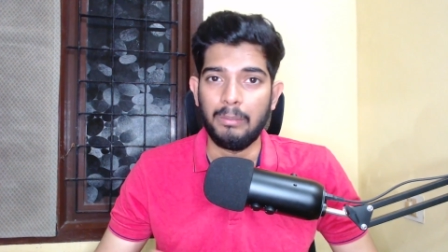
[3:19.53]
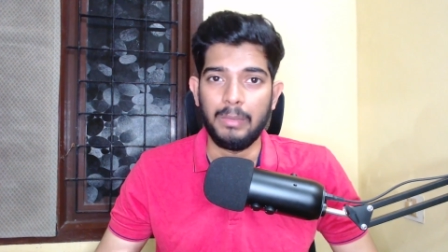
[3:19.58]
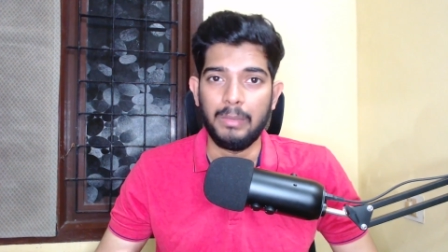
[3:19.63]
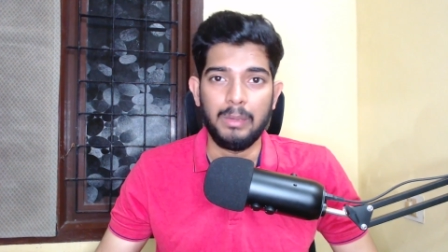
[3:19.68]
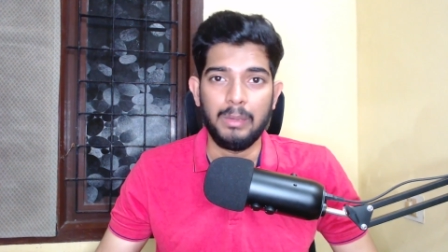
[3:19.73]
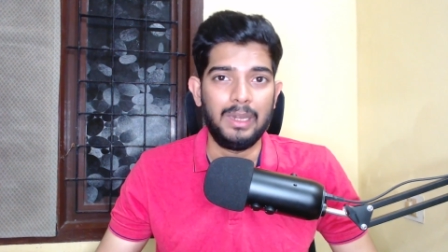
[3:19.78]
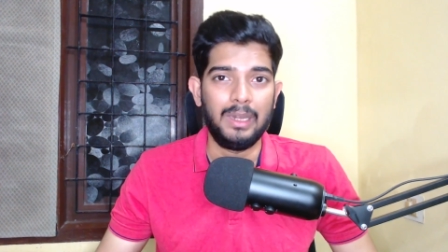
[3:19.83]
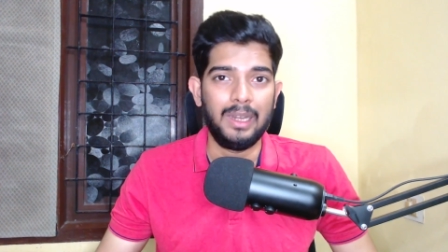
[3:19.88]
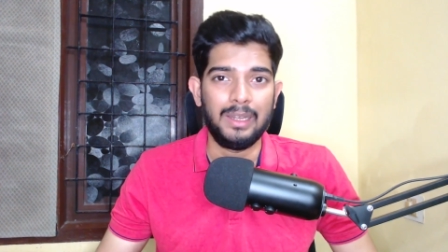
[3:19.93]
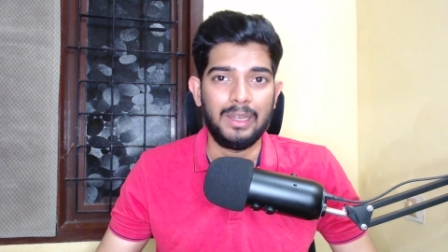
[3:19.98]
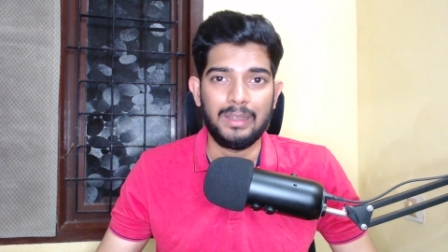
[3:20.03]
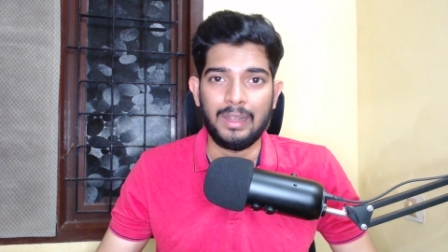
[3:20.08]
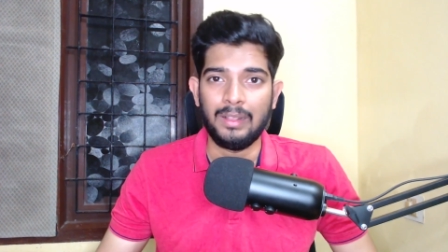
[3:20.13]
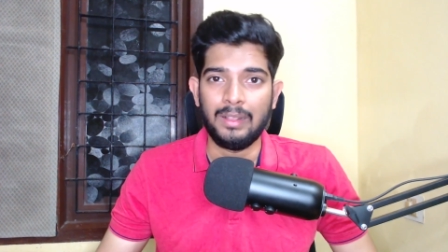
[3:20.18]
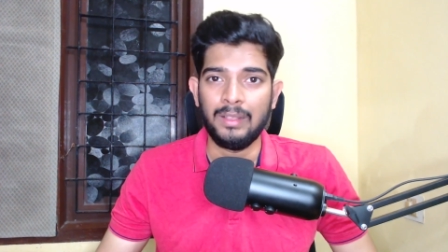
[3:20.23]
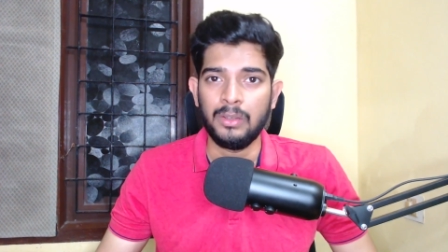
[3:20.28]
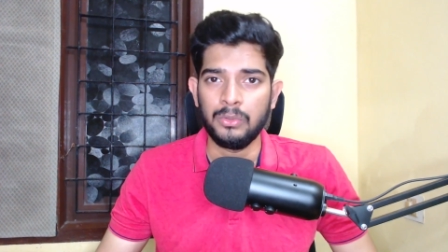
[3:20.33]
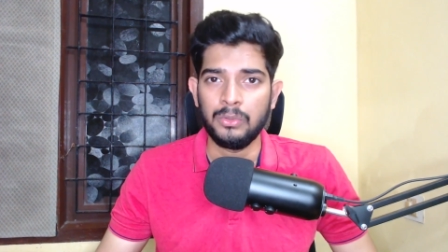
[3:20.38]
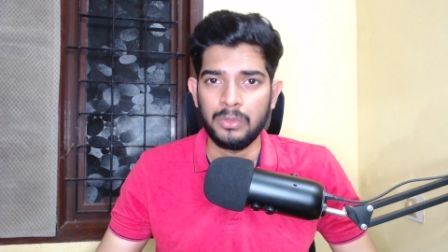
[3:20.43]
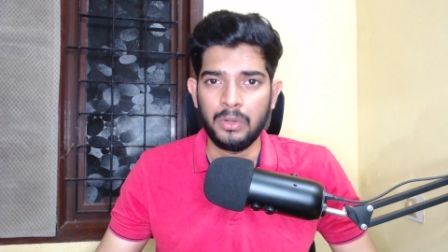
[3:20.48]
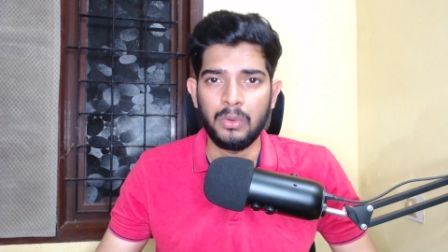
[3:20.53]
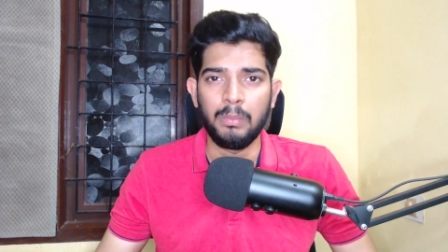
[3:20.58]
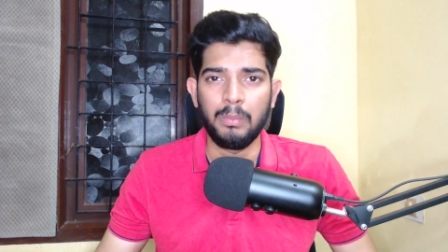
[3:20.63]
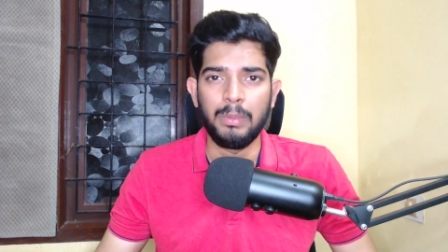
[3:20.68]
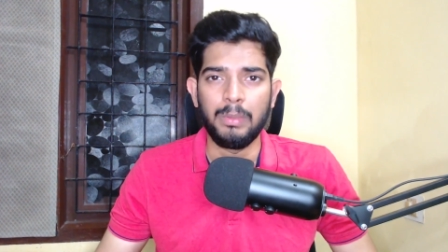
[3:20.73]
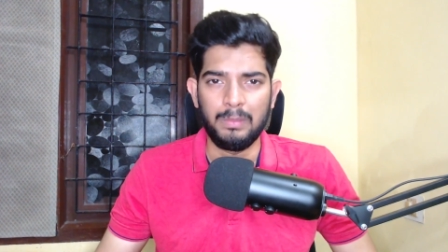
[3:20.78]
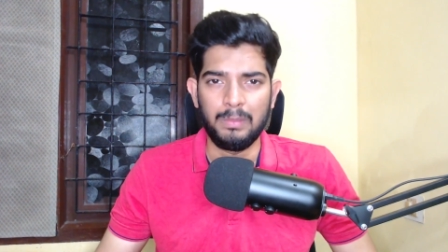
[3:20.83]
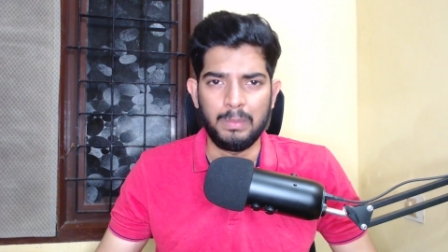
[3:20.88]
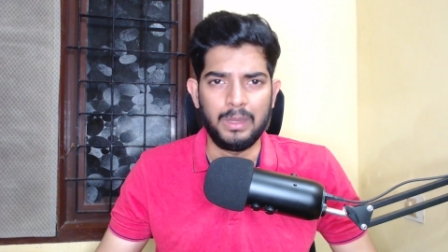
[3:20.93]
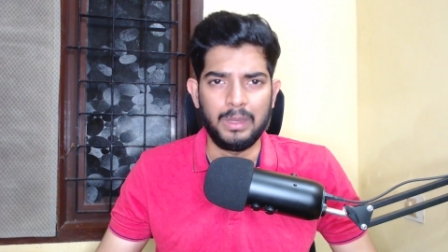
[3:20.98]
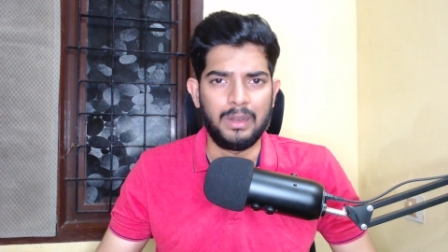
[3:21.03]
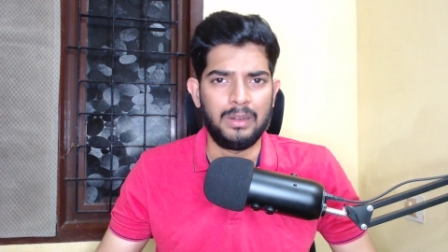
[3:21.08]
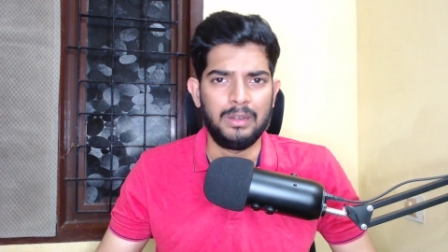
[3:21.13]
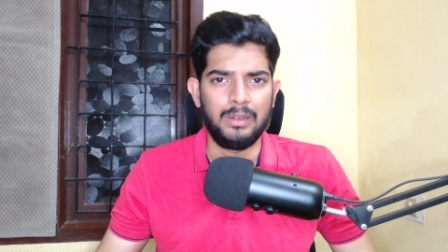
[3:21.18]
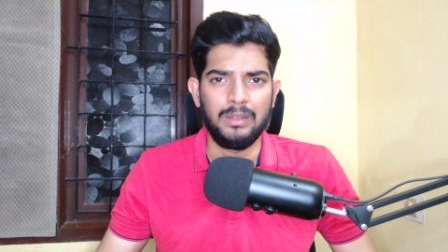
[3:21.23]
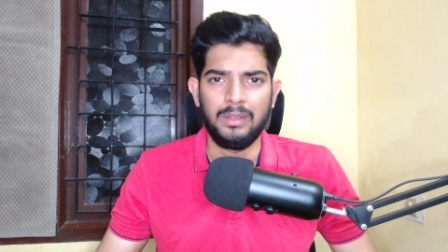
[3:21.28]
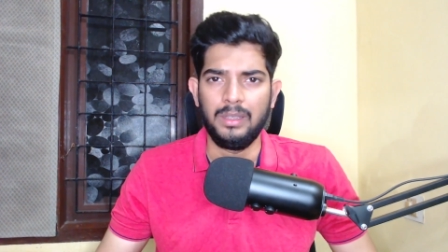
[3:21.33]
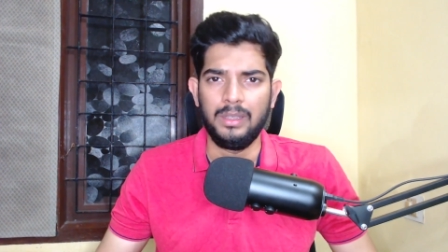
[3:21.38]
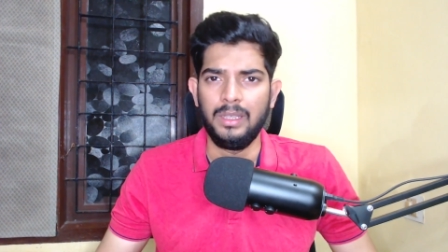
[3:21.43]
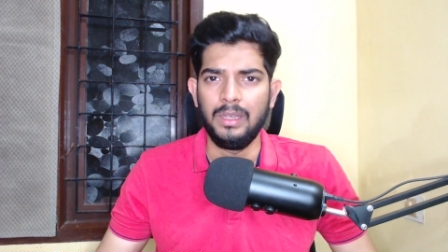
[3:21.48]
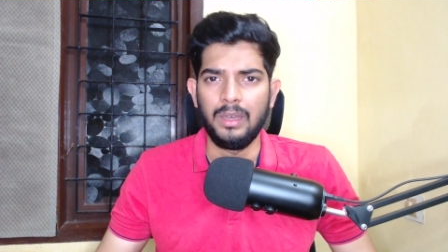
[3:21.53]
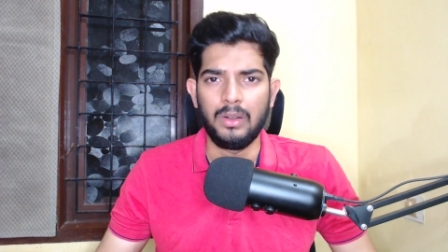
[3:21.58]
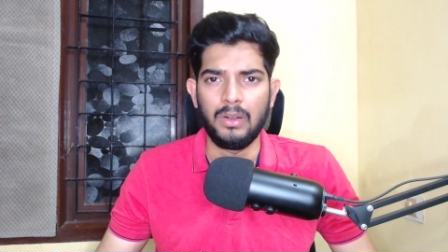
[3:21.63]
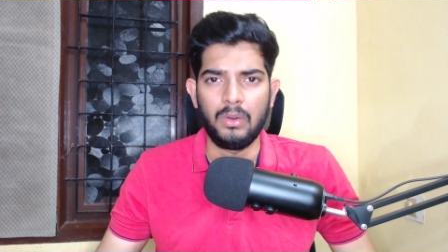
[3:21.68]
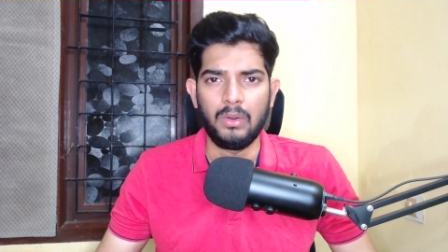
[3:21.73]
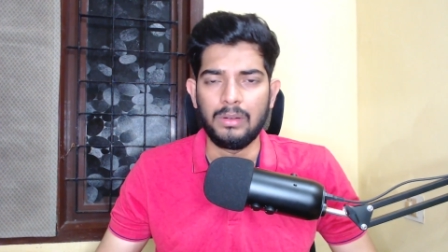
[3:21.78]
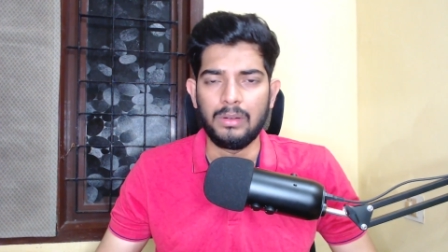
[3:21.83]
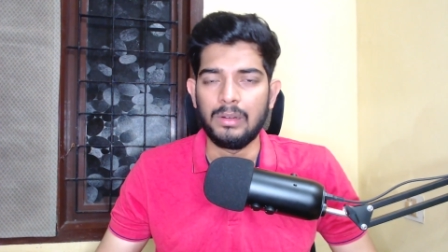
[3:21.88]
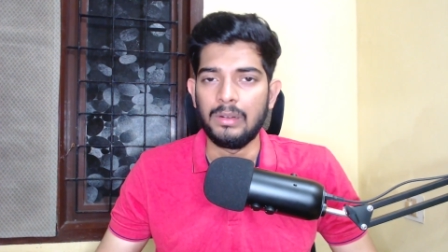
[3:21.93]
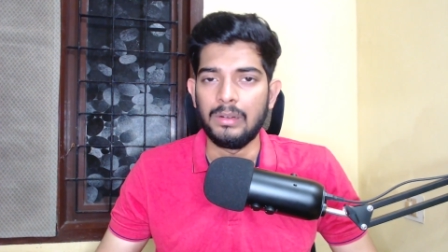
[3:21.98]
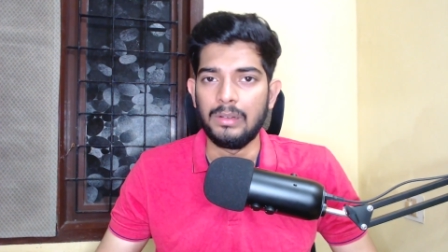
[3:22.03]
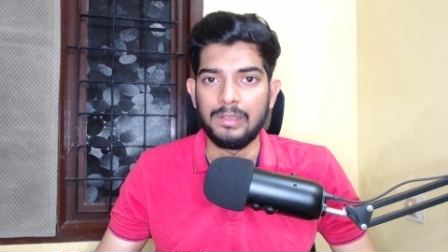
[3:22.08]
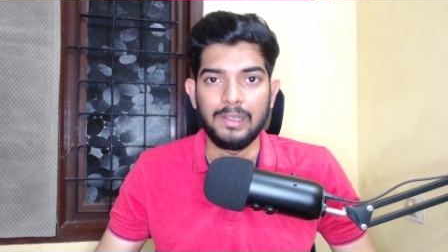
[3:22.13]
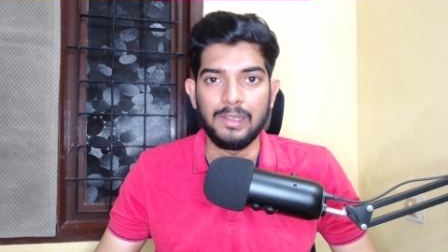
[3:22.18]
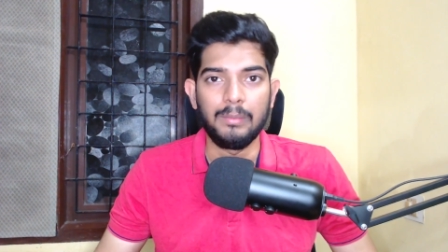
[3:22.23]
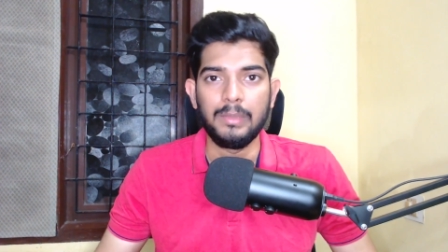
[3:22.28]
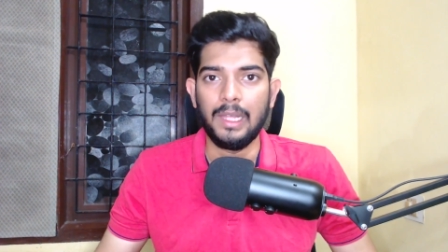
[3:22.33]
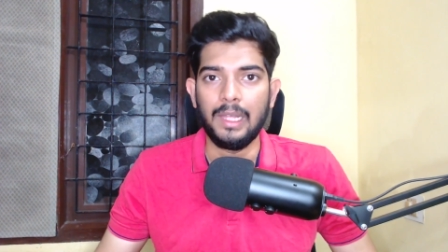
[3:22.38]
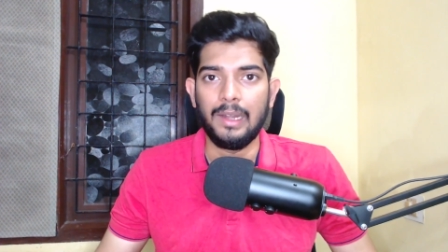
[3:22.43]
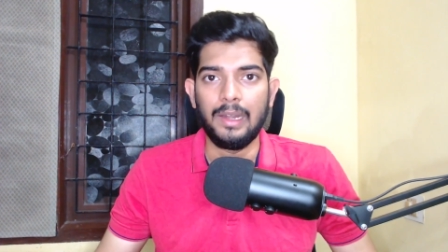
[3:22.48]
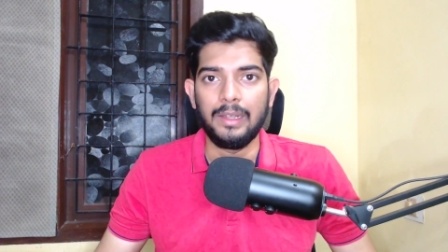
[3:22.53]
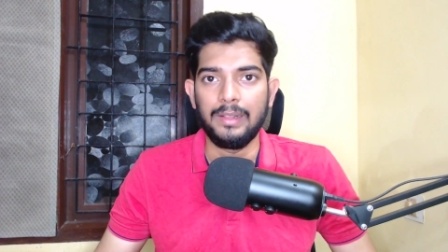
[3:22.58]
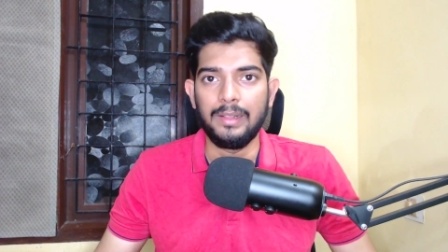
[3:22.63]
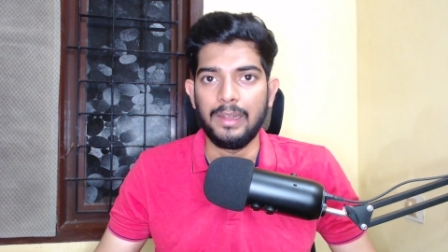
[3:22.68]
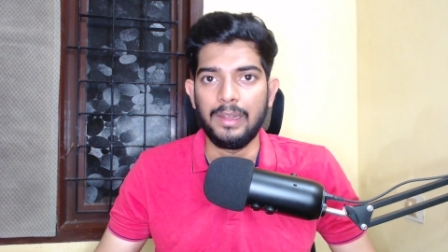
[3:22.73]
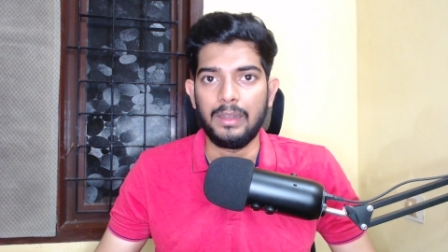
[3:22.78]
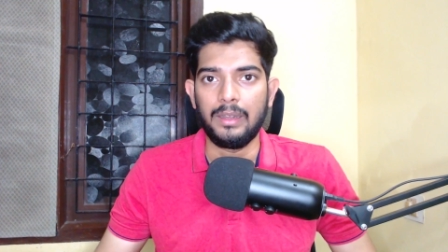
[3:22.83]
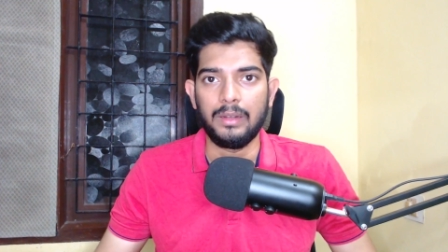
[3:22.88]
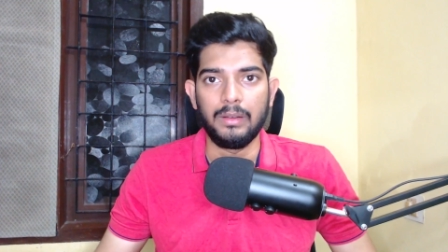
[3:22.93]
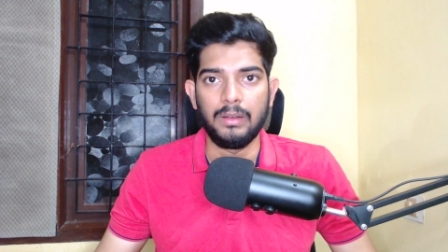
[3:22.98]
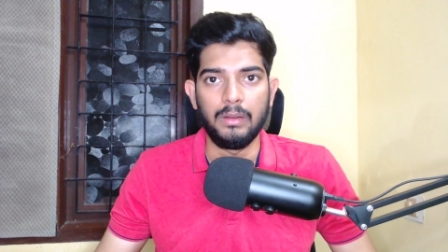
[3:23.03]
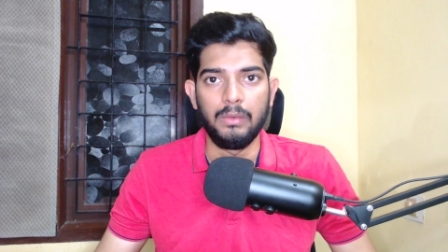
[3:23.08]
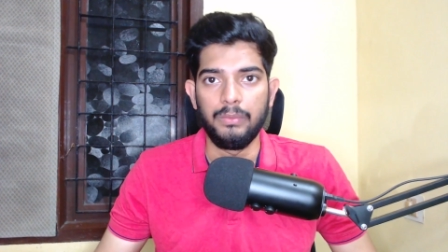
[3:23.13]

maybe like 10,000 rupees per year or something like that,